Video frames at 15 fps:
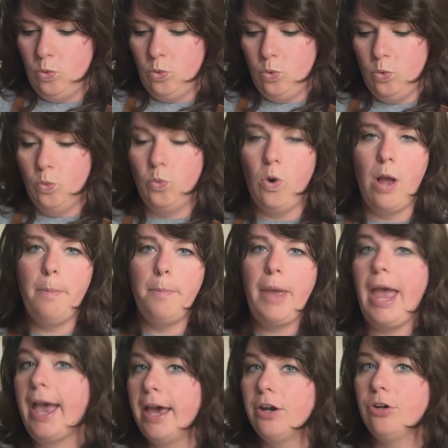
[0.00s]
what
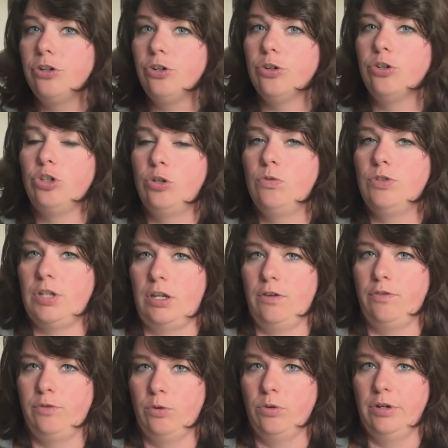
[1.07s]
pattern you're using
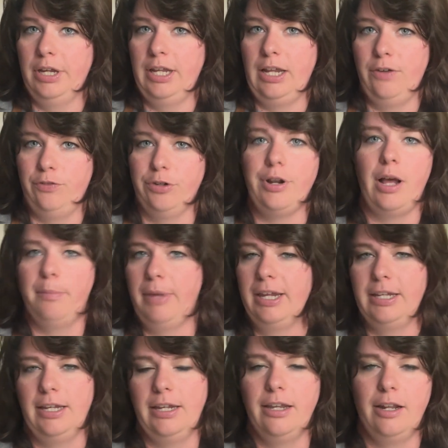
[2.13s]
for it, if you're not
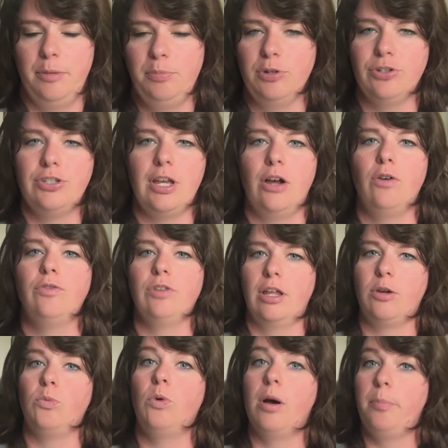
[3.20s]
making it up yourself, like
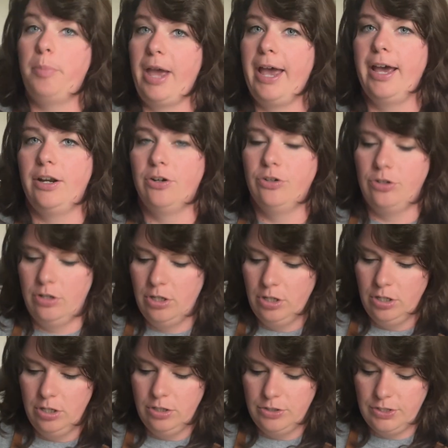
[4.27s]
what pattern
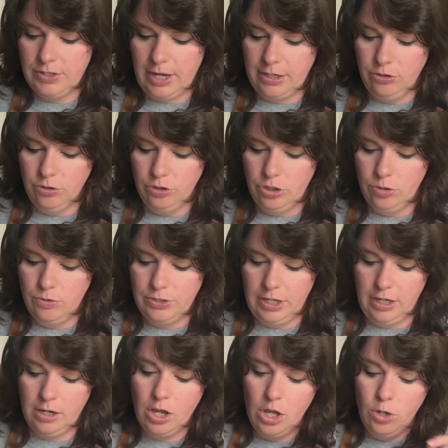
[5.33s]
design you're
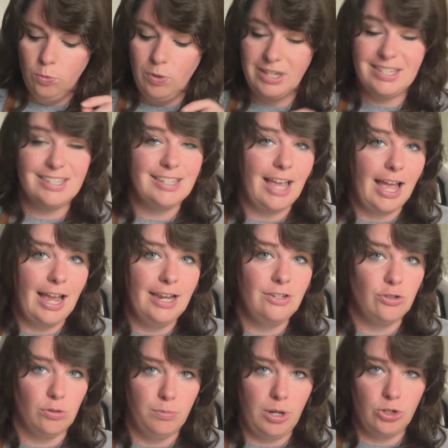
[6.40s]
using, what size
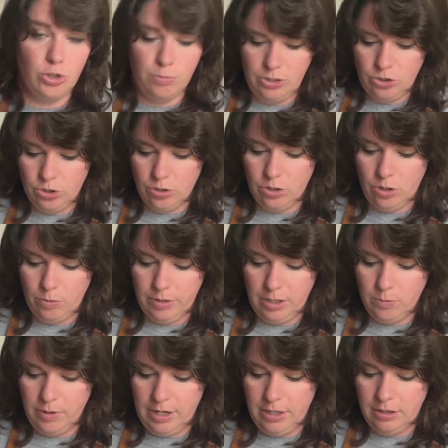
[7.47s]
or measurements you're going
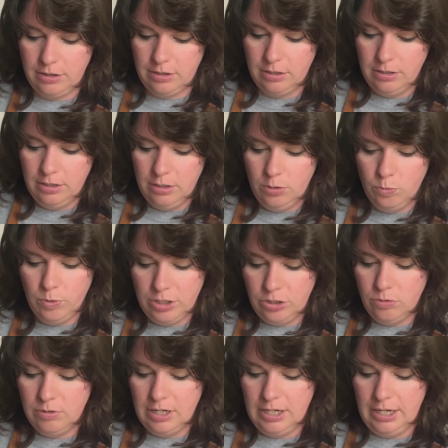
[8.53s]
with, when
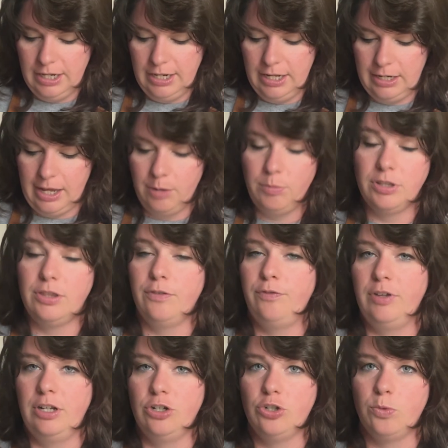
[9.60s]
you knitted it, and what the
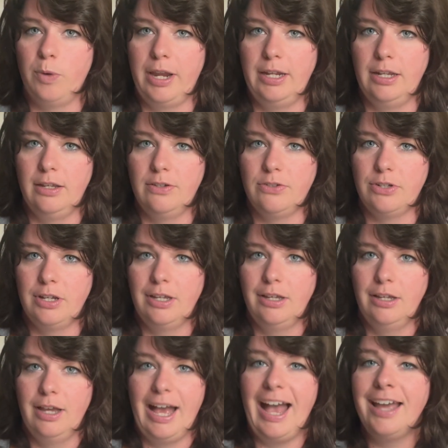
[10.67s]
finished weight is.
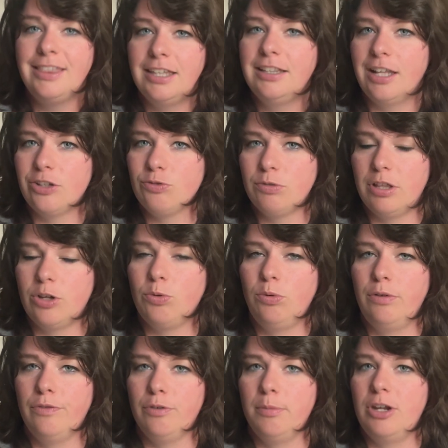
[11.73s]
I think that's really cool
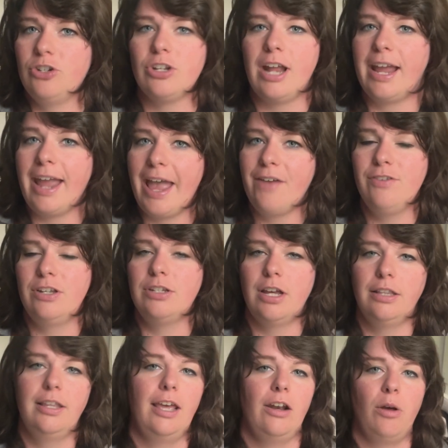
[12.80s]
information. I haven't
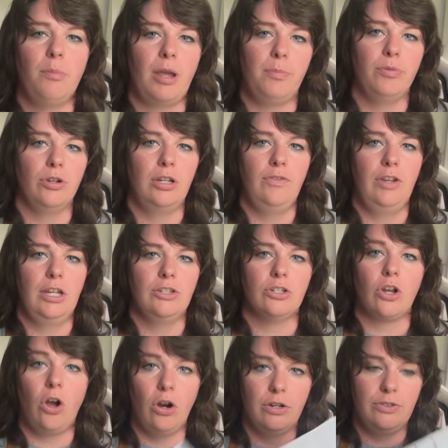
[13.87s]
done that on my previous
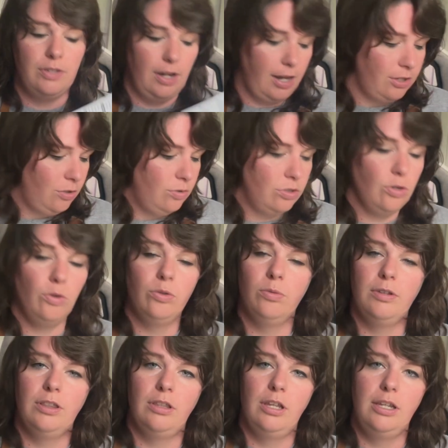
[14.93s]
cards that I used to hold
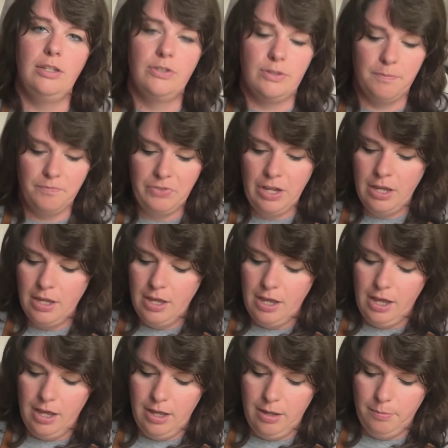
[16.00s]
with these,
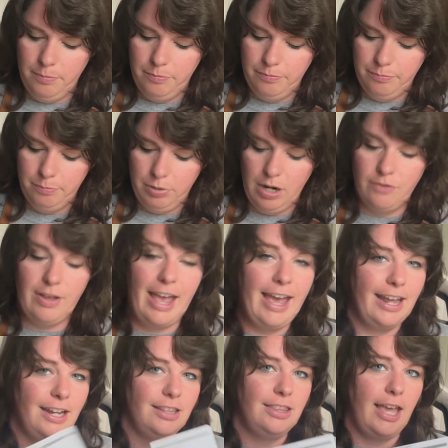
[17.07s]
but I've
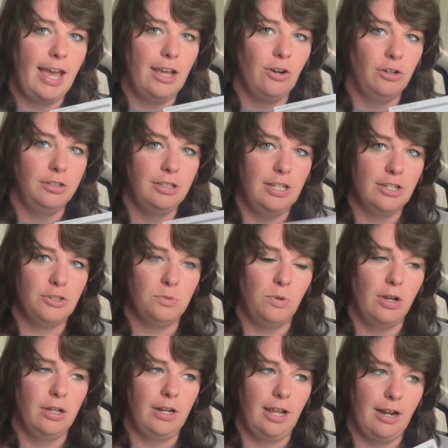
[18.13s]
added that on this
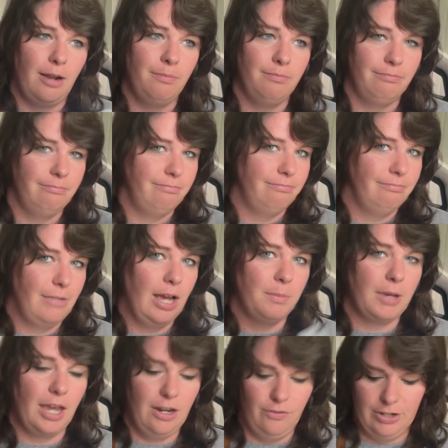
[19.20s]
one, and I'm
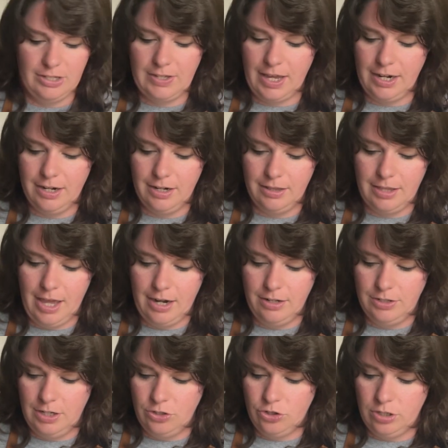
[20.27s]
kind of excited at that
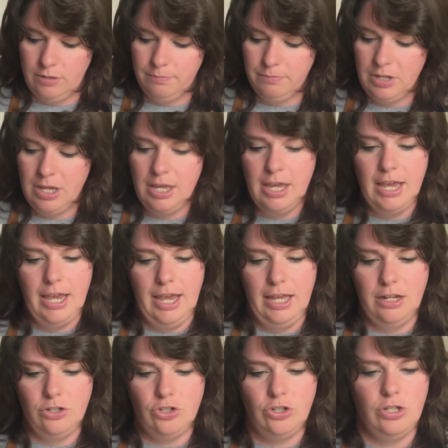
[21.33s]
addition. And
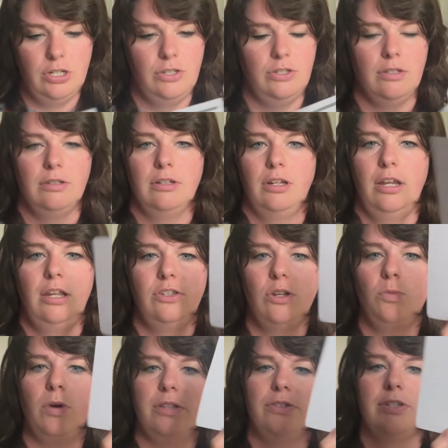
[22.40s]
it's a
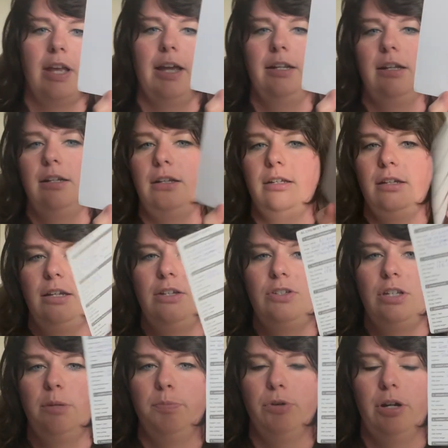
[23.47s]
one-sided, easy
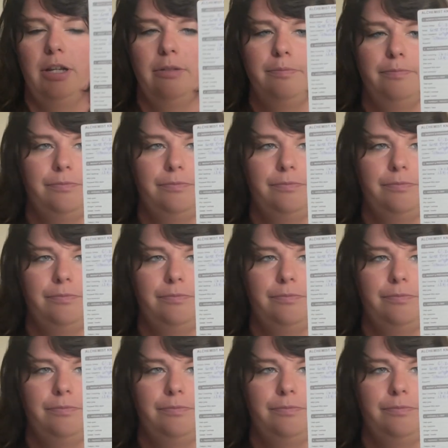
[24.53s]
to print,